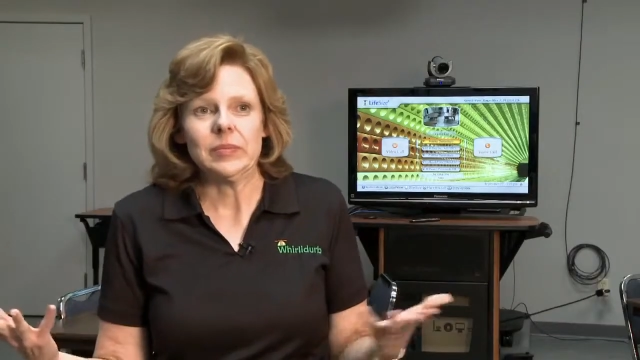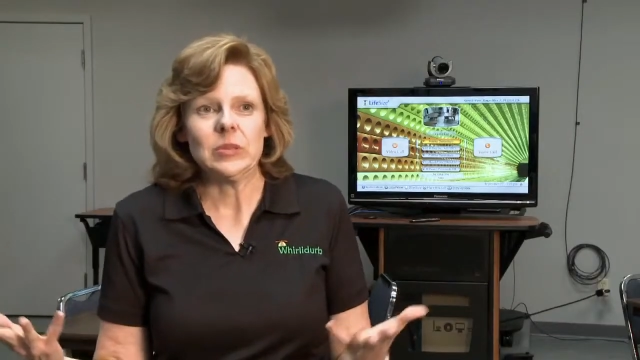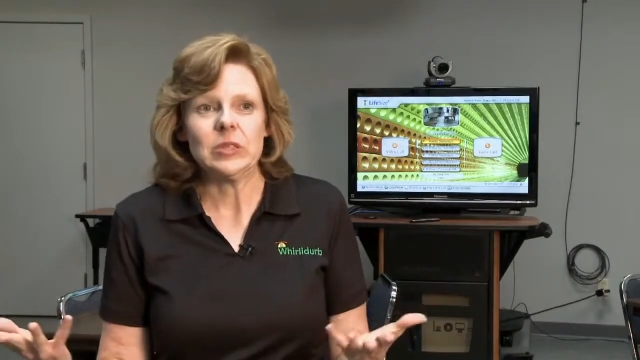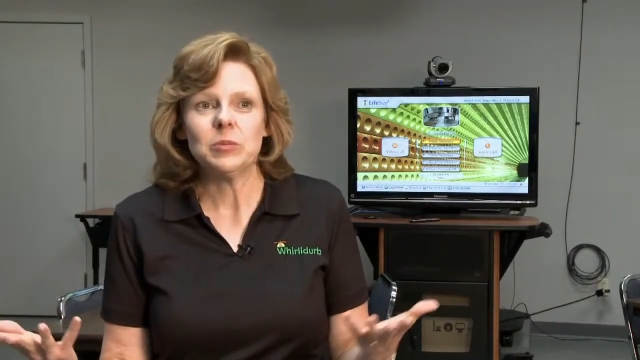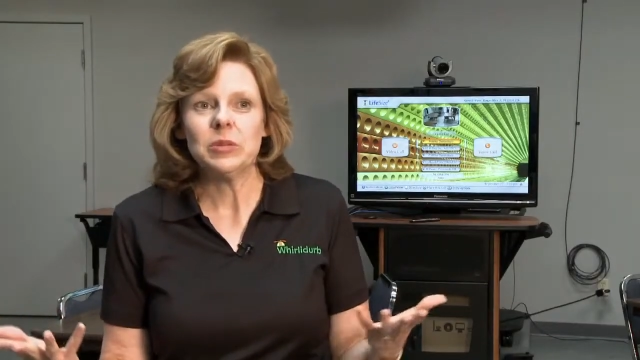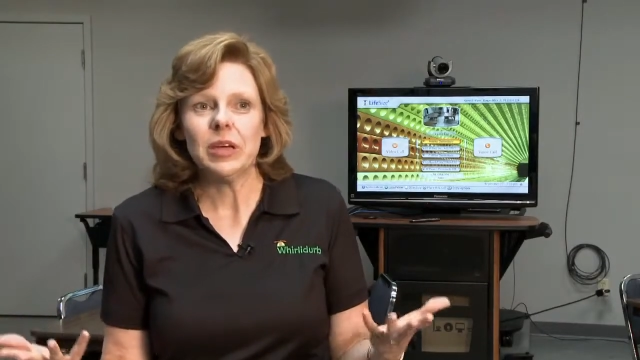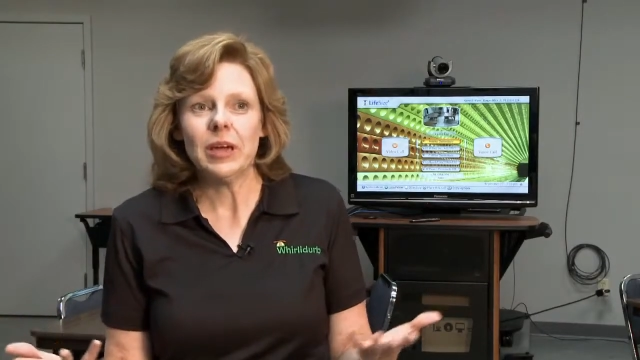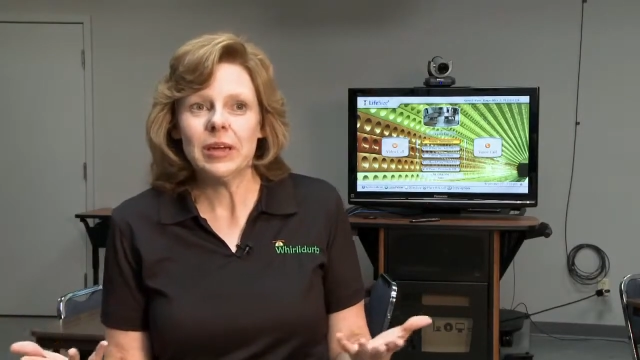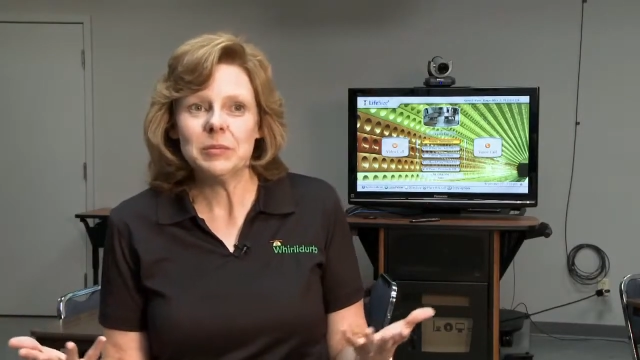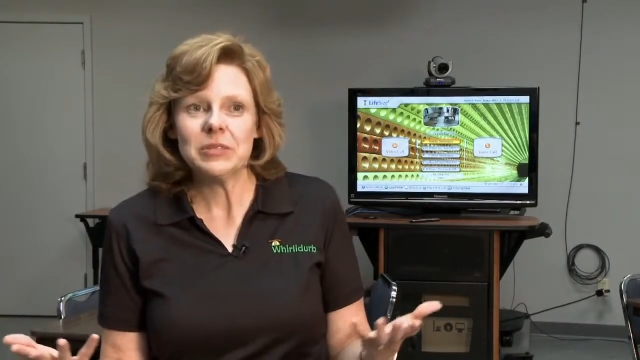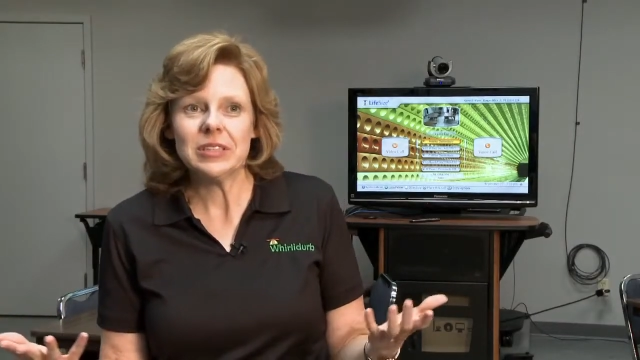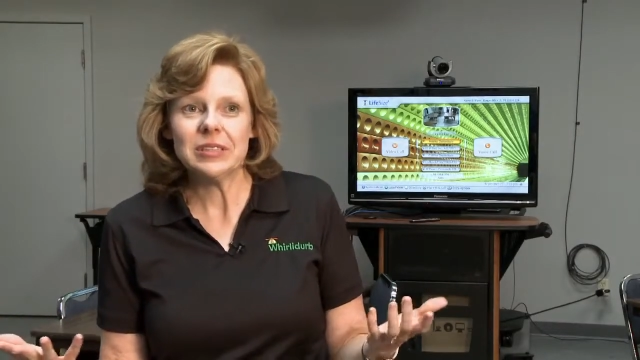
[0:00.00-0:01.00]

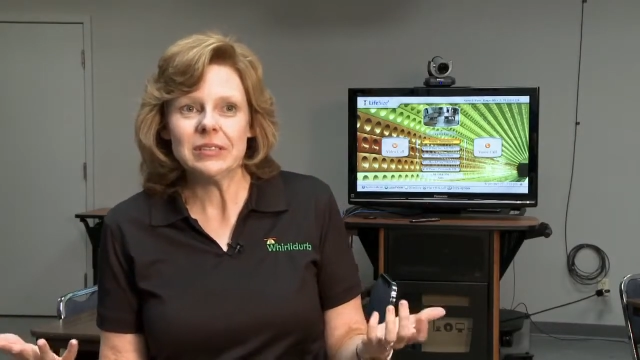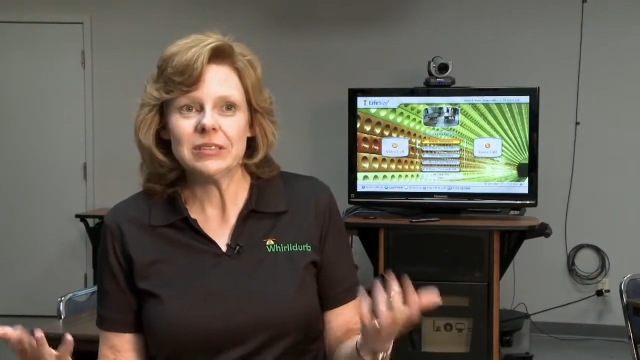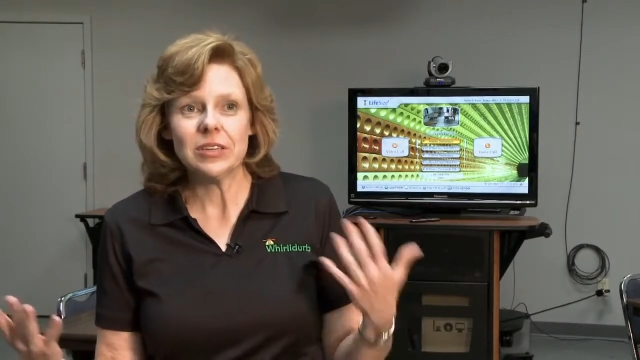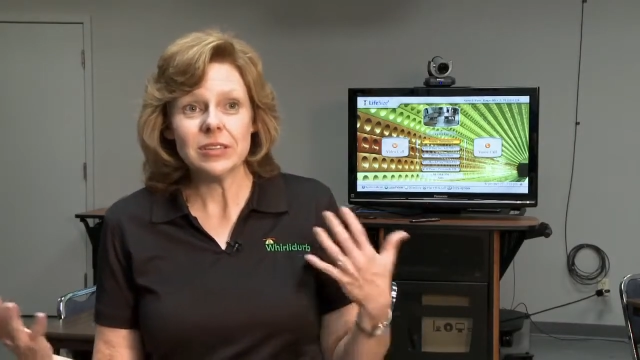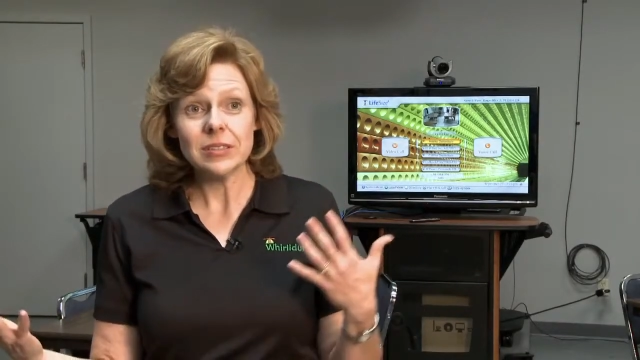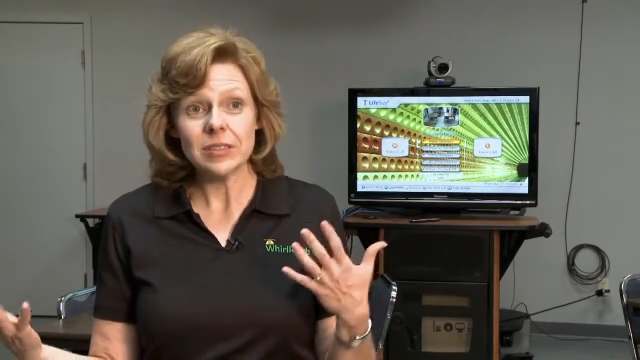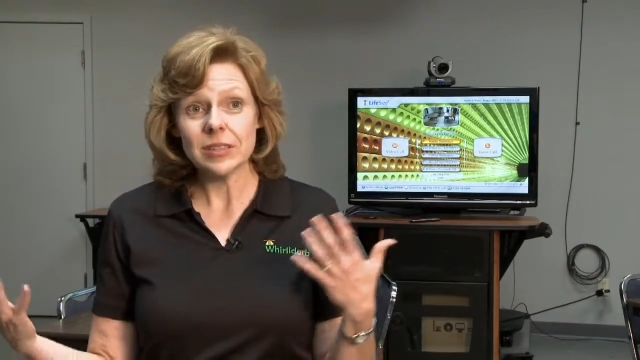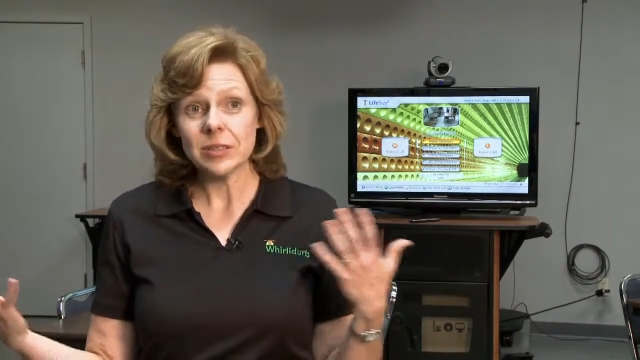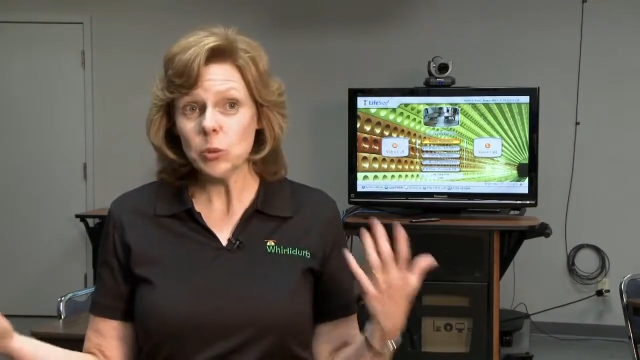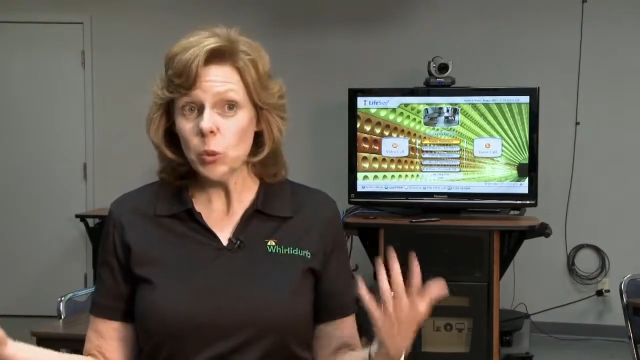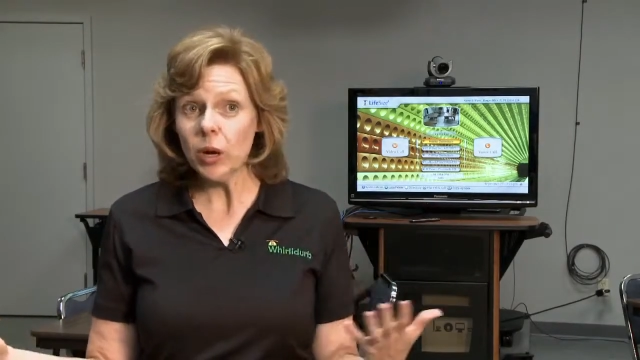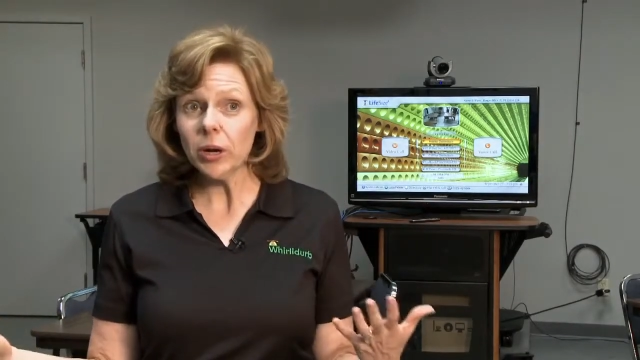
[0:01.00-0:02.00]
sometimes it just
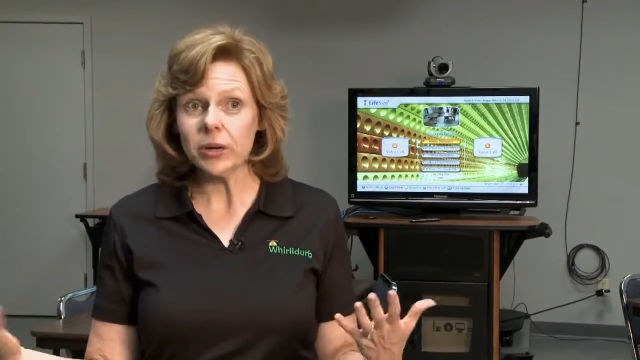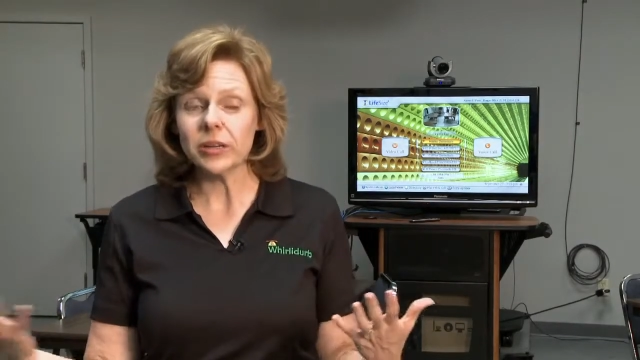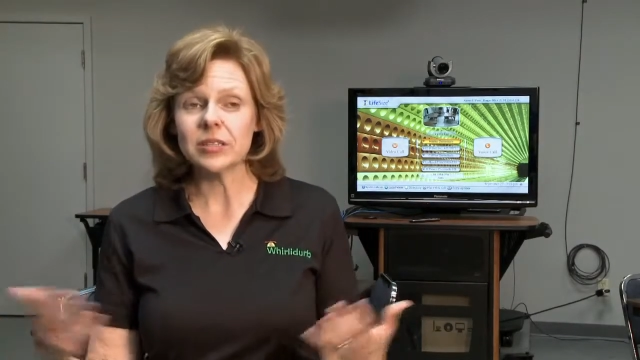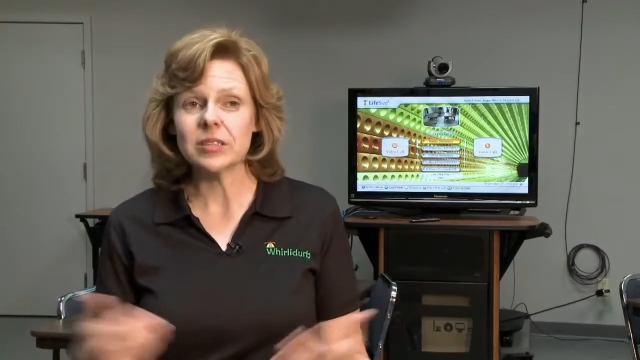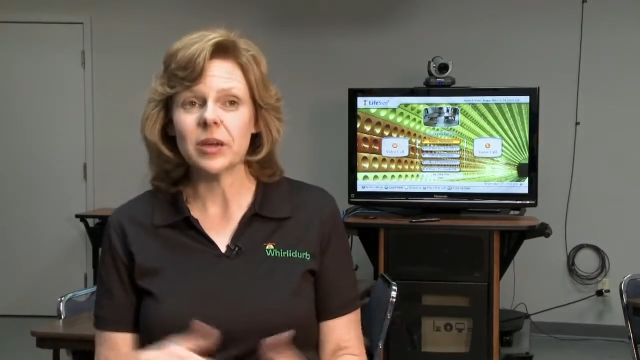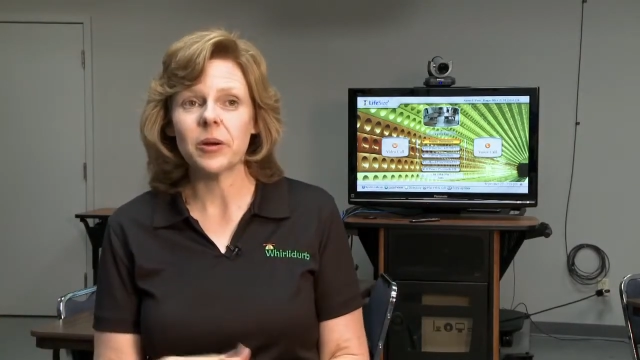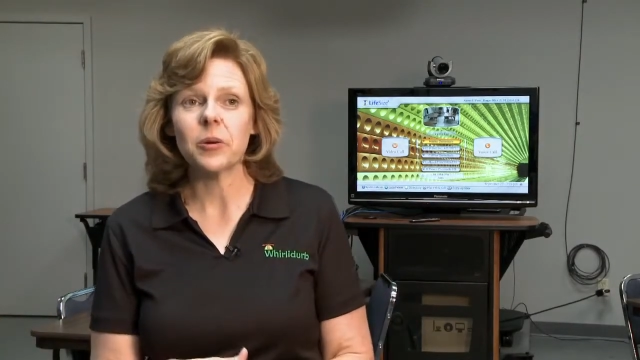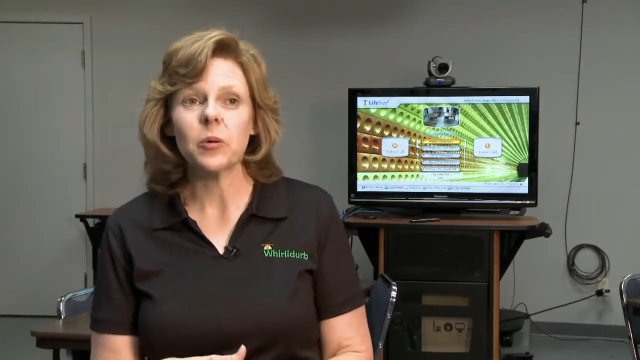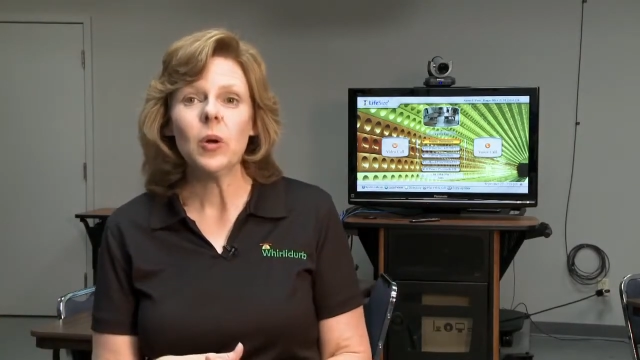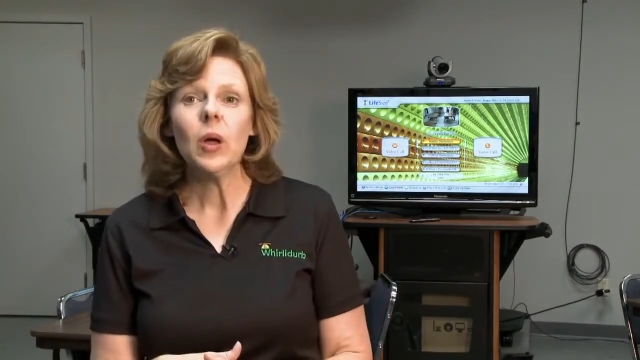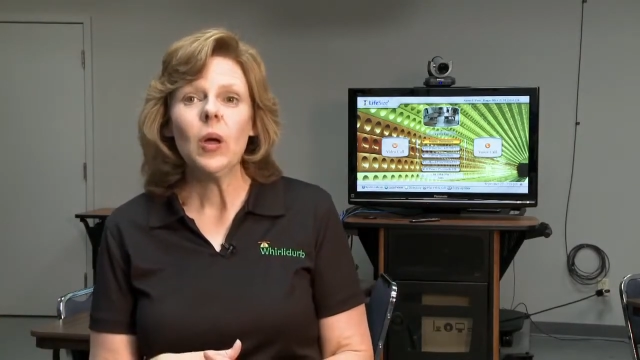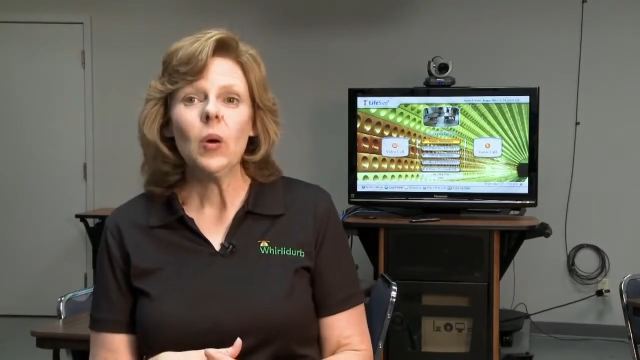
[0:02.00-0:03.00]
doesn't work. So